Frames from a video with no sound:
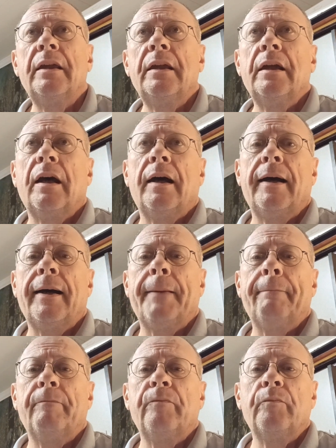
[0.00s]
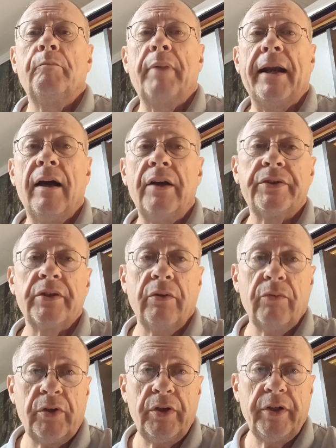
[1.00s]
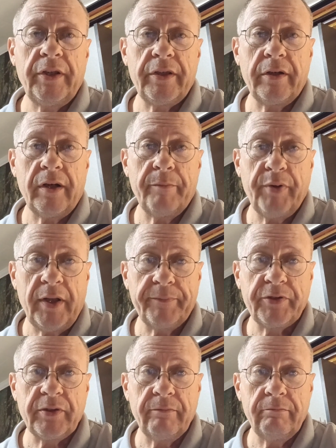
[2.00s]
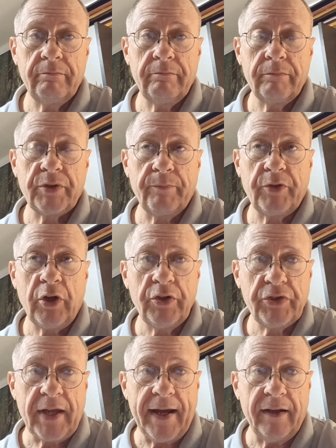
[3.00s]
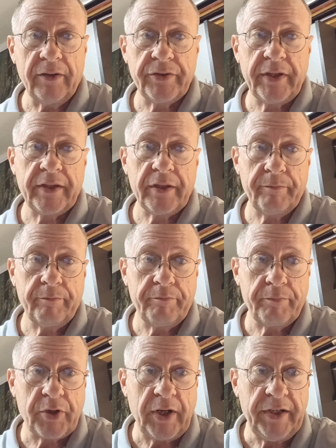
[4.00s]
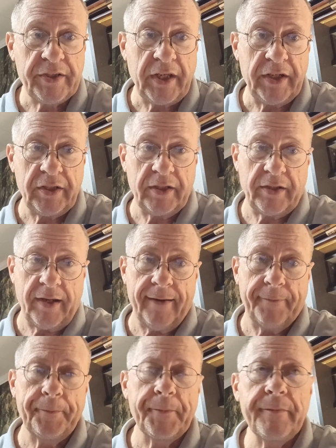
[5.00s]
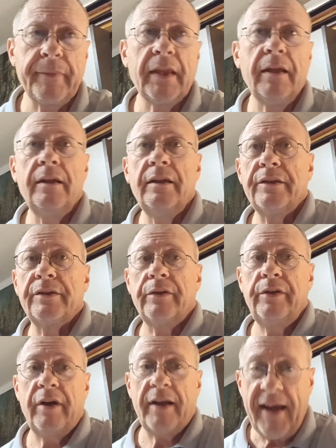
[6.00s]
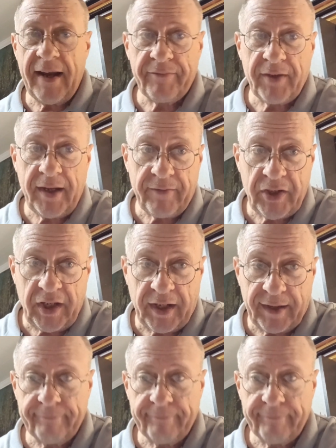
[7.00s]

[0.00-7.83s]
But I also learned that they're going to put up some turnstiles at the train stations now. So you're going to have a ticket.